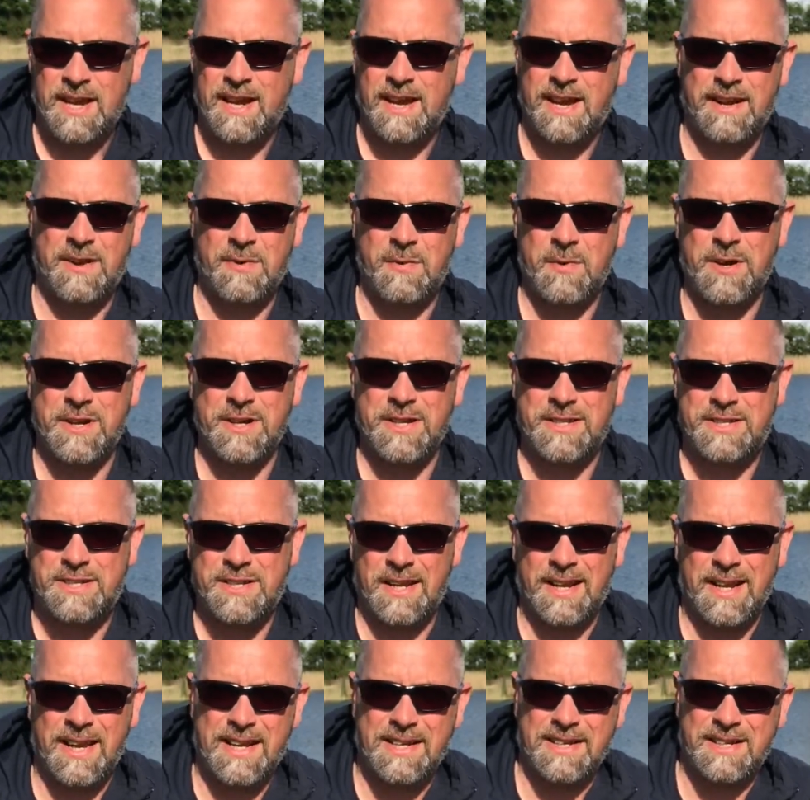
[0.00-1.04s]
And it weren't
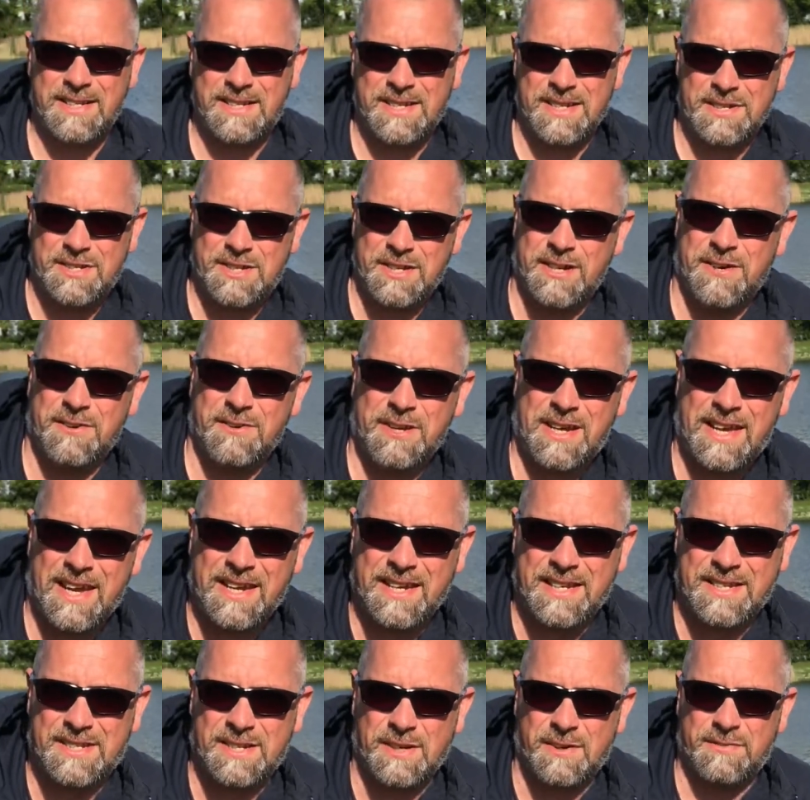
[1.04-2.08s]
until Andy says, you know, get
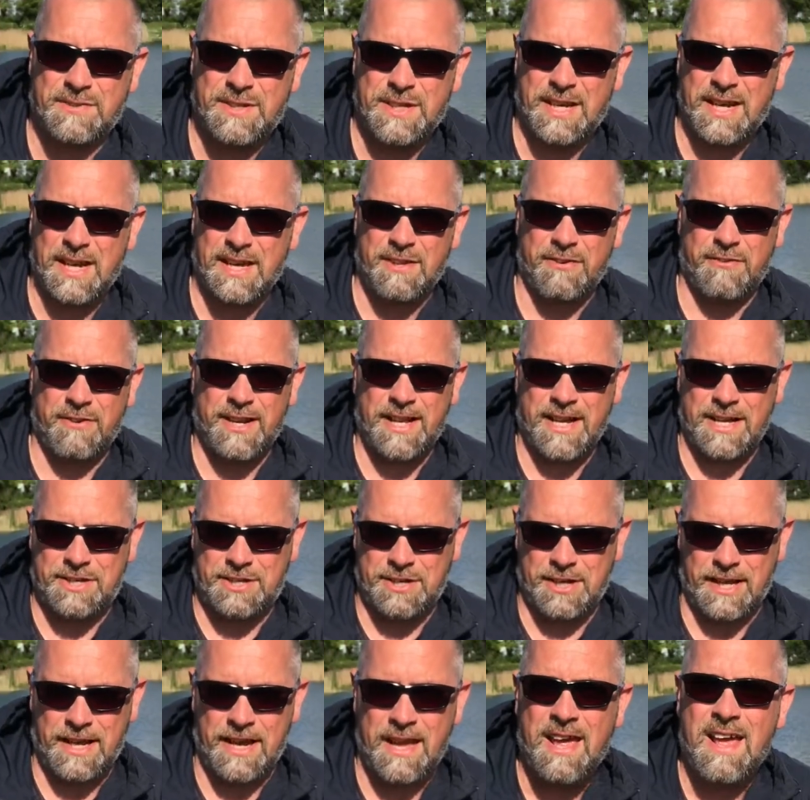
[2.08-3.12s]
yourself together and
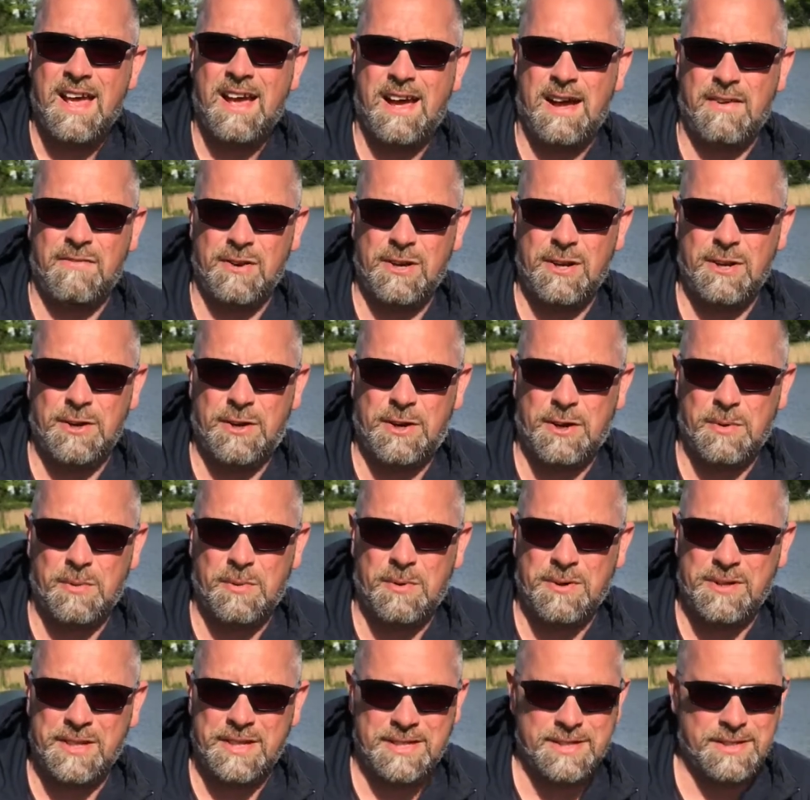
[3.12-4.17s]
actually have a look at
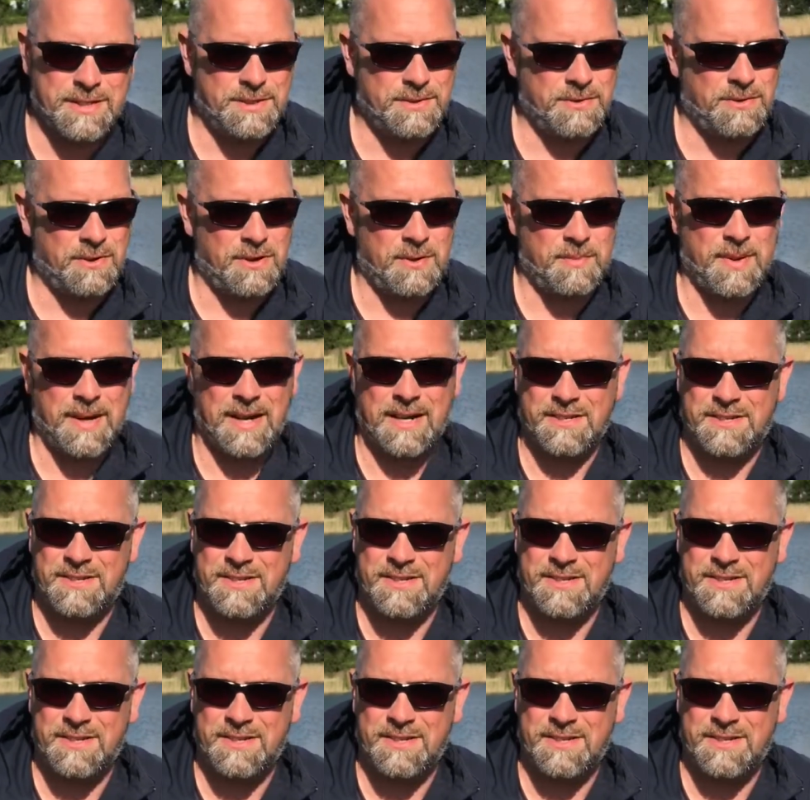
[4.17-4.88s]
what this is all about.